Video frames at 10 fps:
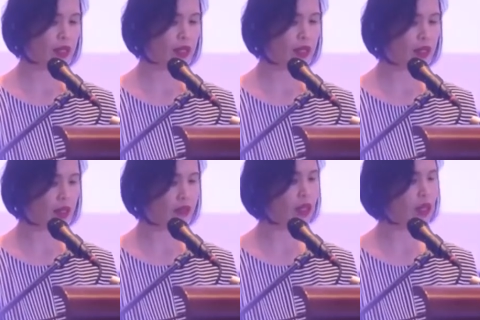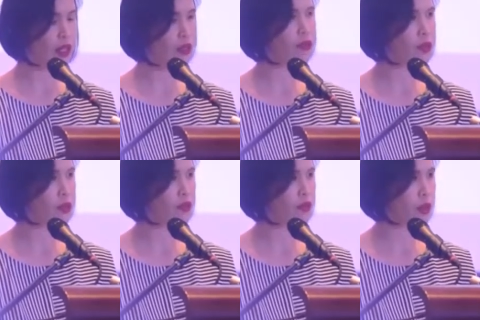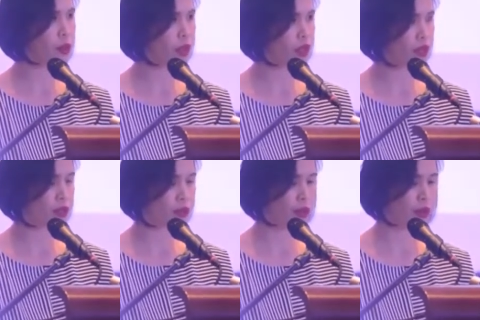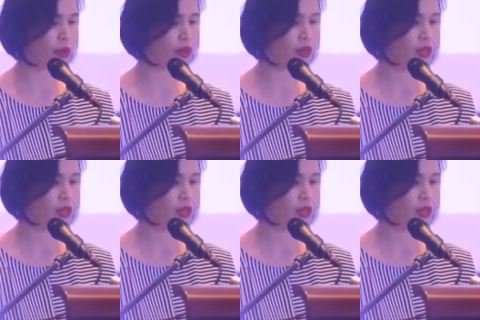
still left a lot of room for Wilcon to grow.